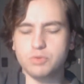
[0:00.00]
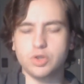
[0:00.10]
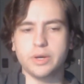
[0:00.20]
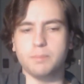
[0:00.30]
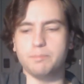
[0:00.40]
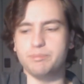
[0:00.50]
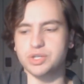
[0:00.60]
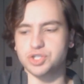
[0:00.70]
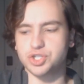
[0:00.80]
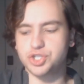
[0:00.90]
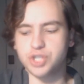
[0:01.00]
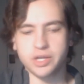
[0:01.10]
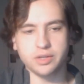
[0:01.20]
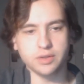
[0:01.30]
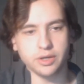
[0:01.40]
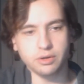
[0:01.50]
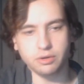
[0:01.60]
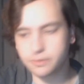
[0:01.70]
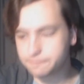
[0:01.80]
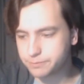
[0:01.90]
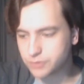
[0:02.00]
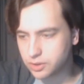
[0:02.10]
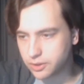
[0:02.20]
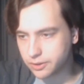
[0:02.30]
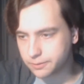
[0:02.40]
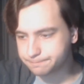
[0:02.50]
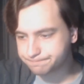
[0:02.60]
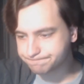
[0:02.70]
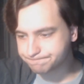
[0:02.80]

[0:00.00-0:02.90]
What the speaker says: But like a big shit later. Oh.